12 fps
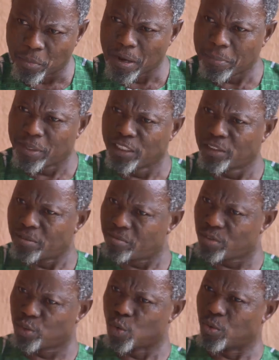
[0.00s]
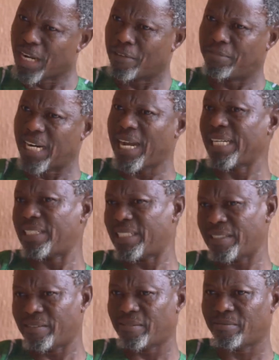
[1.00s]
probably you would have died
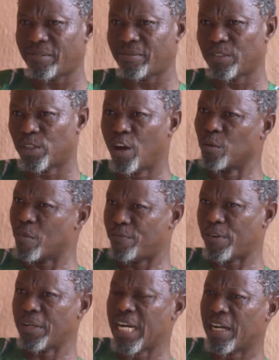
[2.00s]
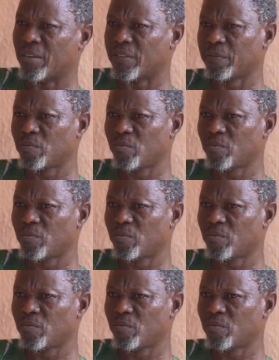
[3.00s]
long before now